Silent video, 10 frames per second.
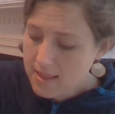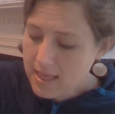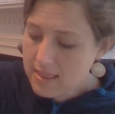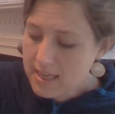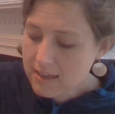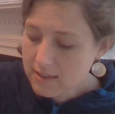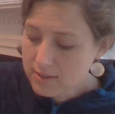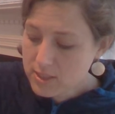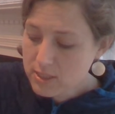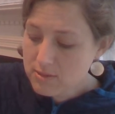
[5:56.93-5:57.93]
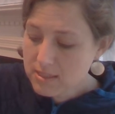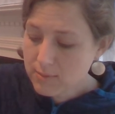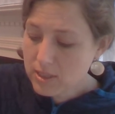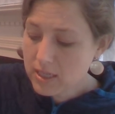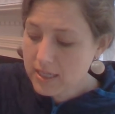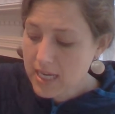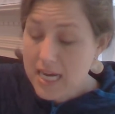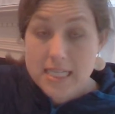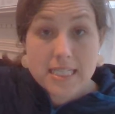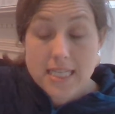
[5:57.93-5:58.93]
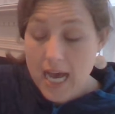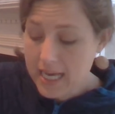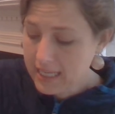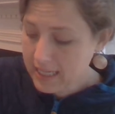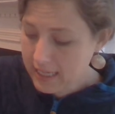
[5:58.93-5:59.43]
They think it'll do some good untying